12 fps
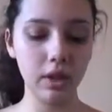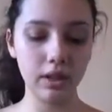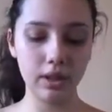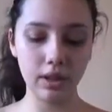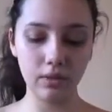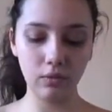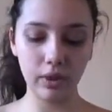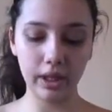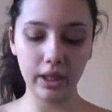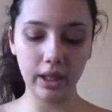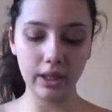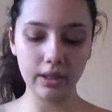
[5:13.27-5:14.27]
It's really
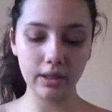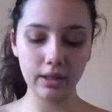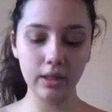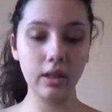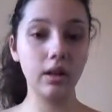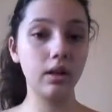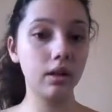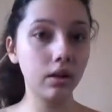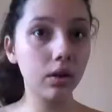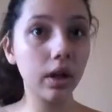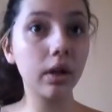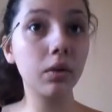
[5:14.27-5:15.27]
nice.
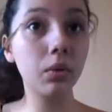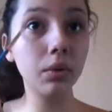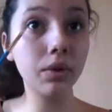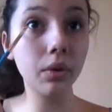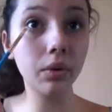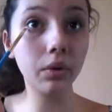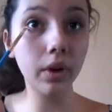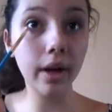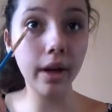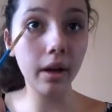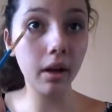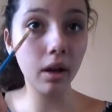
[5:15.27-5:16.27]
Kind of cool tone
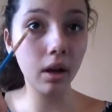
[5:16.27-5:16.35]
gray.